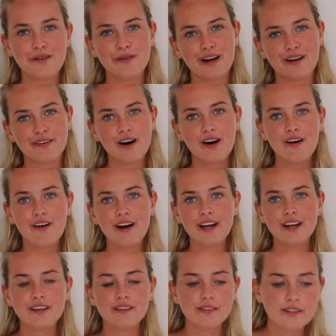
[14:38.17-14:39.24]
you all have
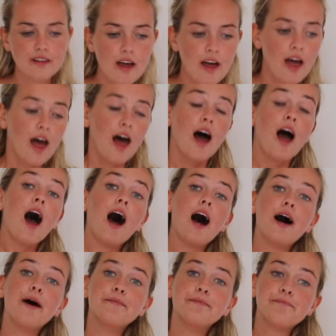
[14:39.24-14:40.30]
eyes.
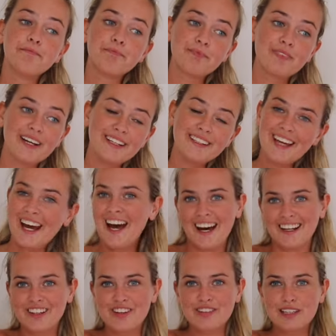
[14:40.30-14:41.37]
Yeah,
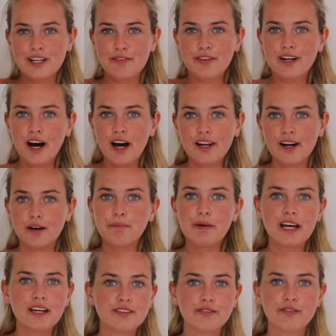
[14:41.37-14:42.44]
I just love the colour.
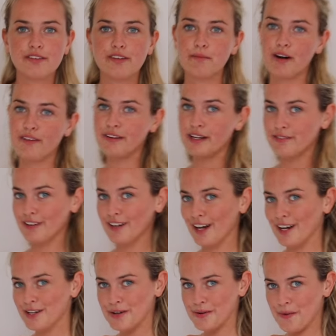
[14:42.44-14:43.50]
Pink's obviously my favourite
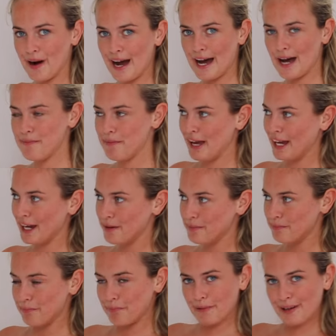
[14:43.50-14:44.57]
colour to wear. Pink
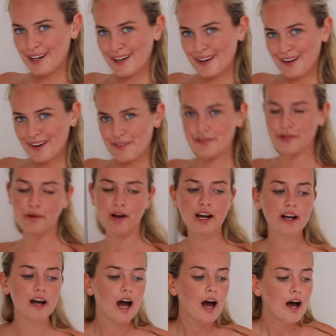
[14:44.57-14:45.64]
and blue, I feel
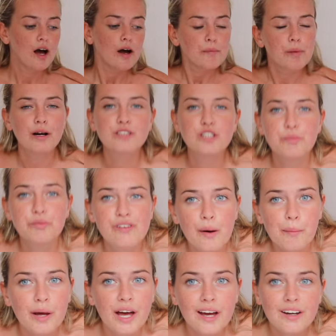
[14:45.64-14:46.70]
like. But I do
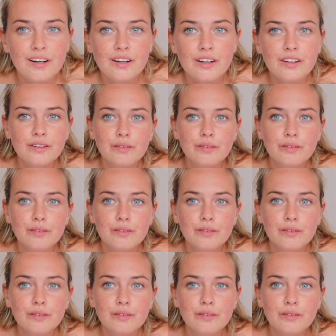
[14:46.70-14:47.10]
prefer pink.